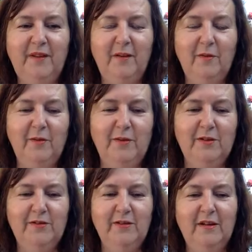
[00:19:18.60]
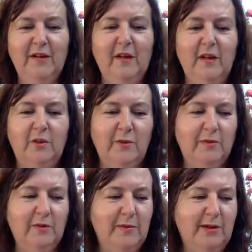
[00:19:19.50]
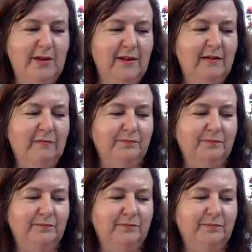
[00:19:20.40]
Oh, good. You're welcome, Annie.